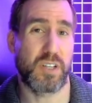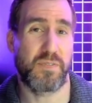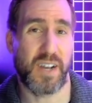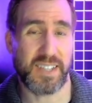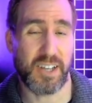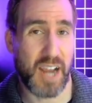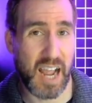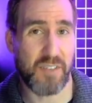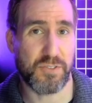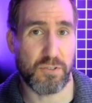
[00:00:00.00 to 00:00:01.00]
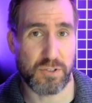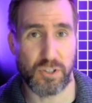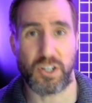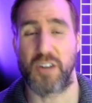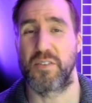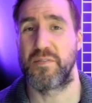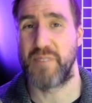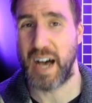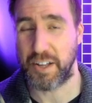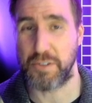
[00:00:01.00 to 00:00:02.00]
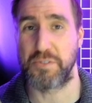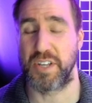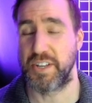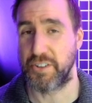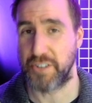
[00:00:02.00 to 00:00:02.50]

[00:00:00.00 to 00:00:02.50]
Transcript: affect how your halftones look are the values in your